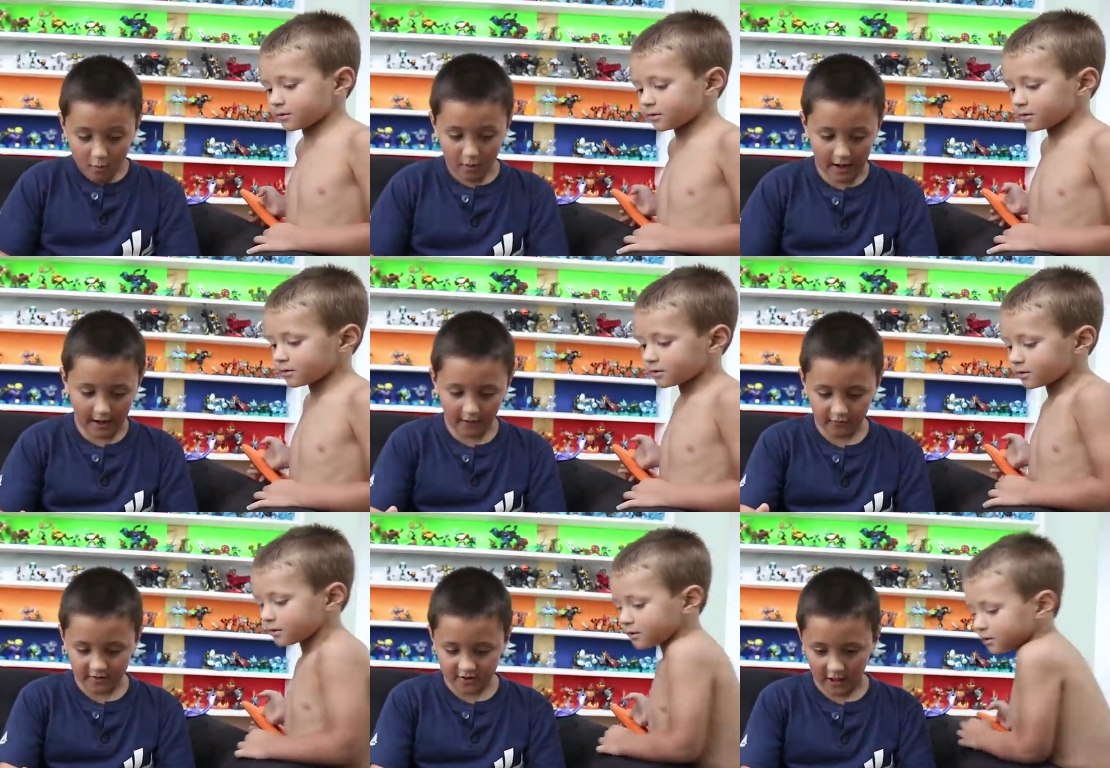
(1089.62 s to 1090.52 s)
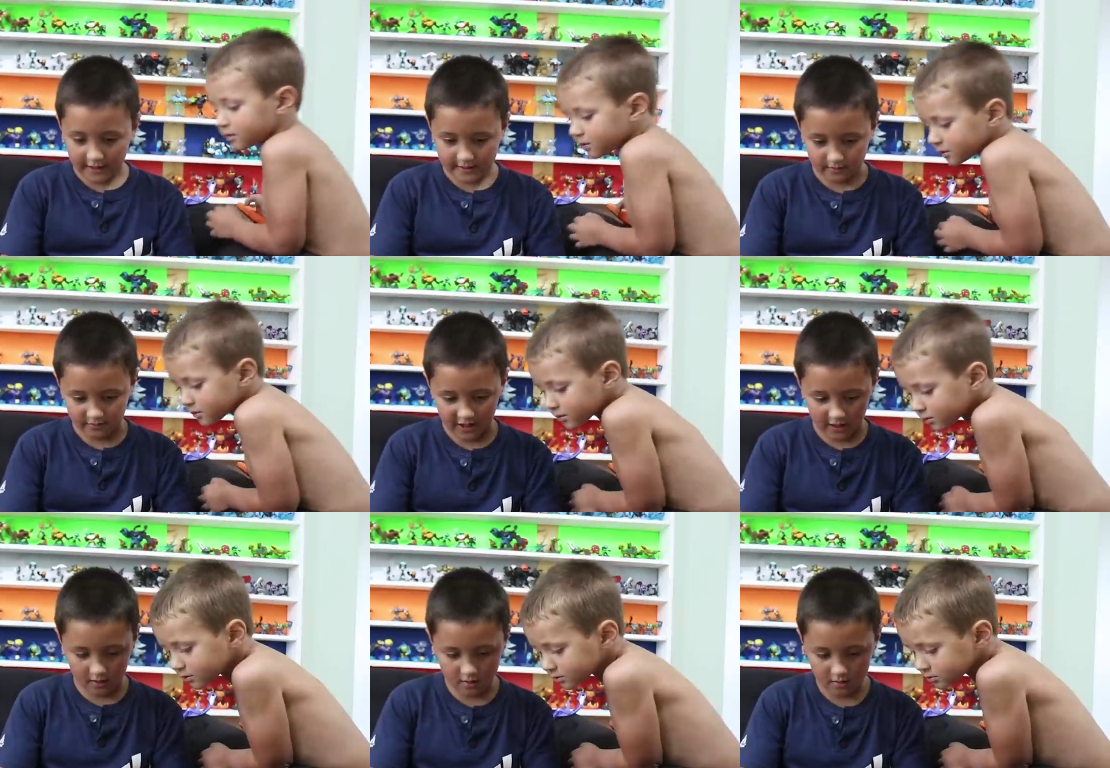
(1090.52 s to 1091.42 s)
Speaker 1: Wait, I want to try something.
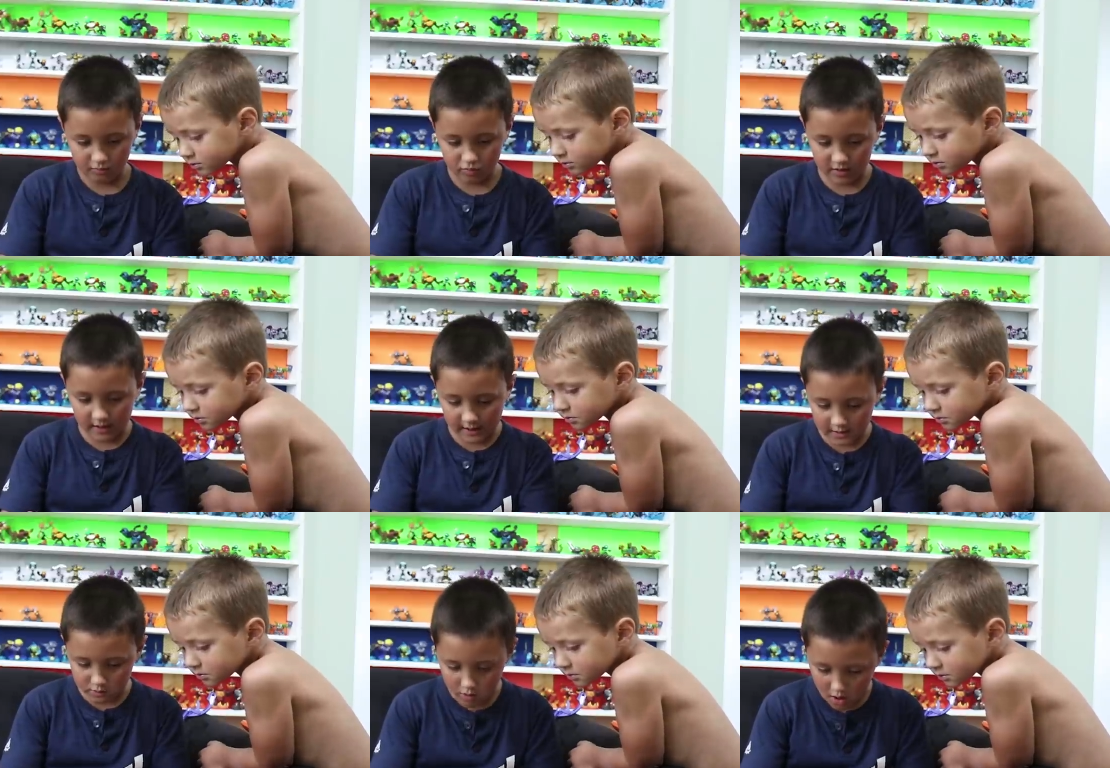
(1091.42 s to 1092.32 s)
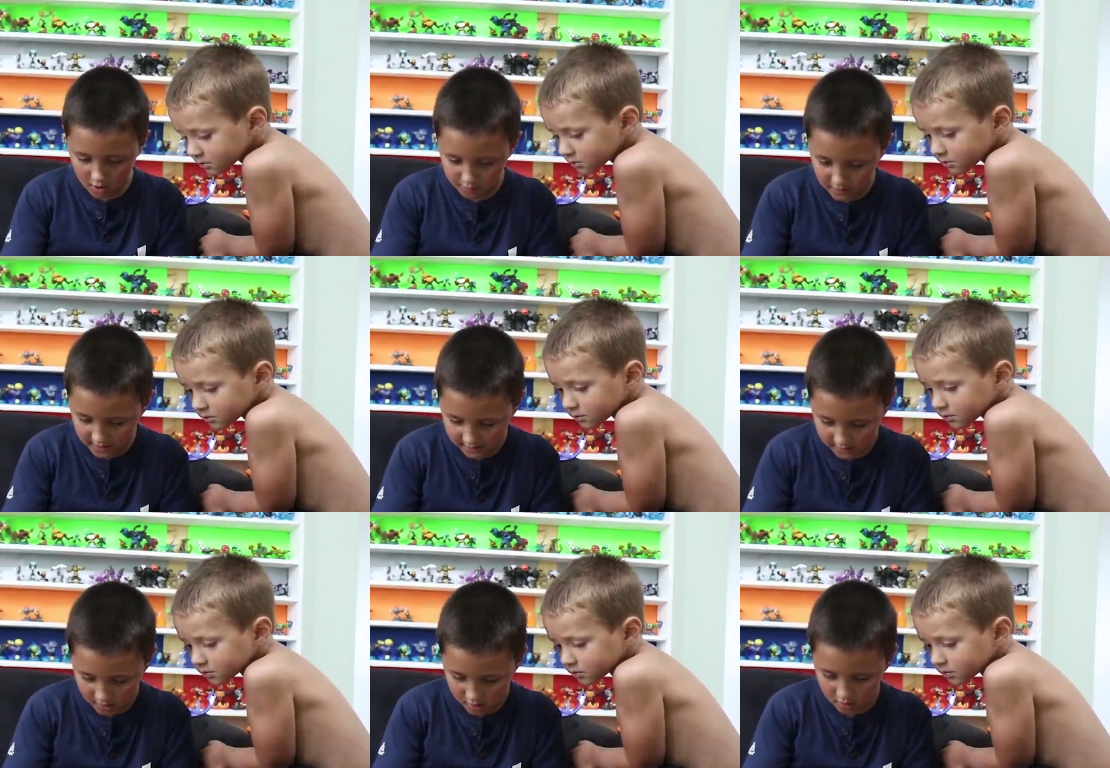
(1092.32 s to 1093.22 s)
Please work,
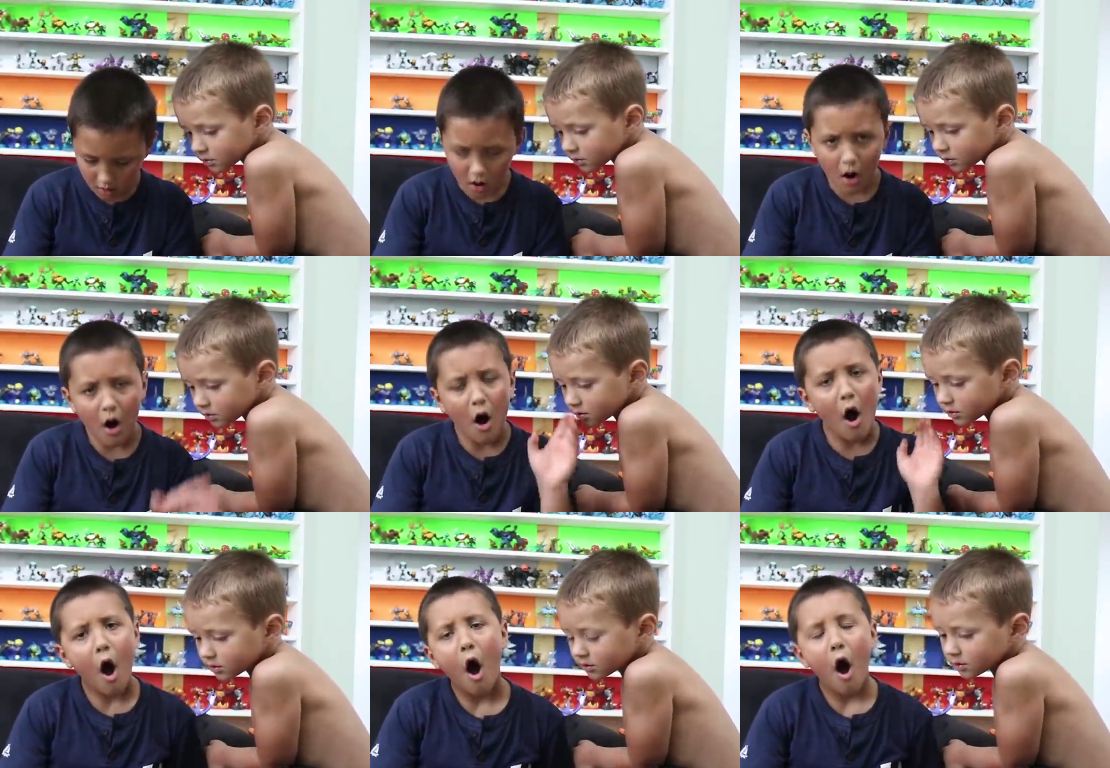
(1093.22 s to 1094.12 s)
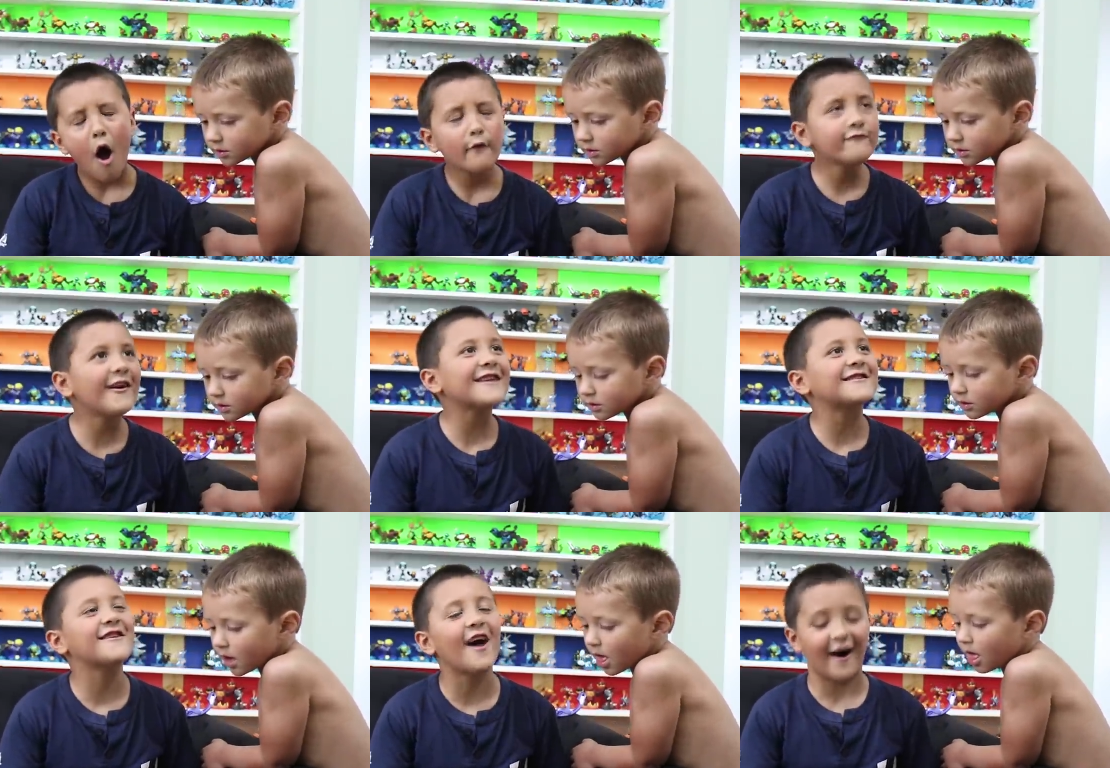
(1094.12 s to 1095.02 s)
please.
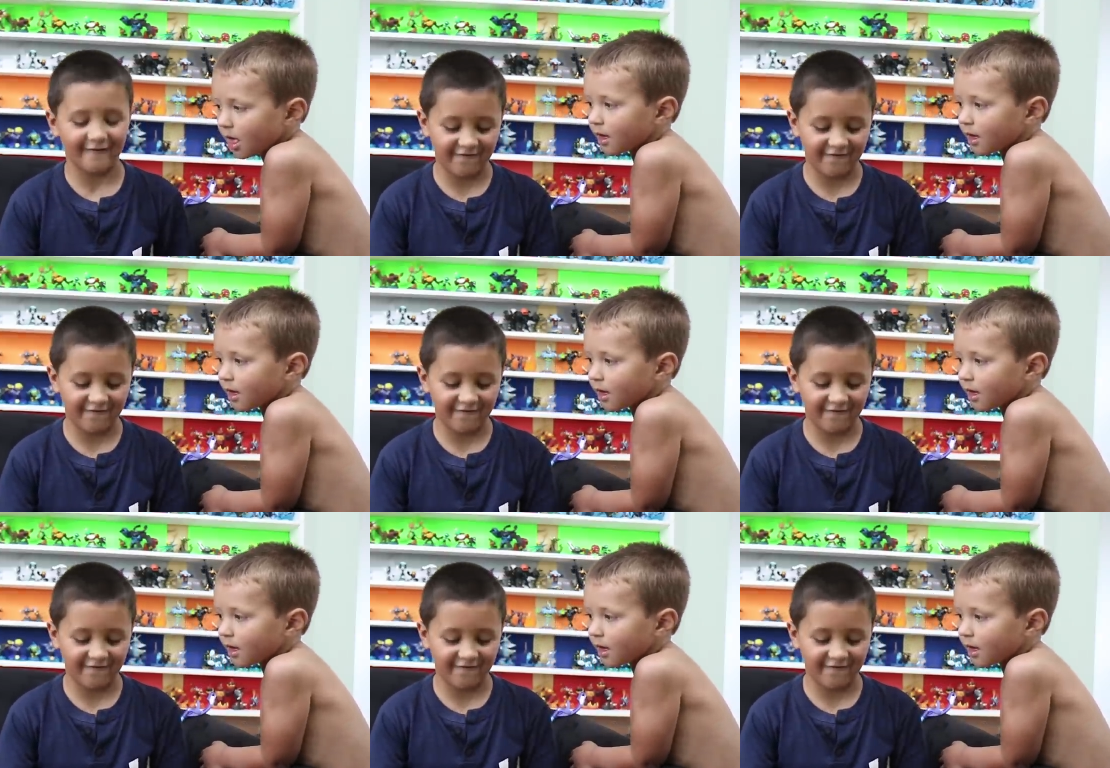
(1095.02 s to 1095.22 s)
That's not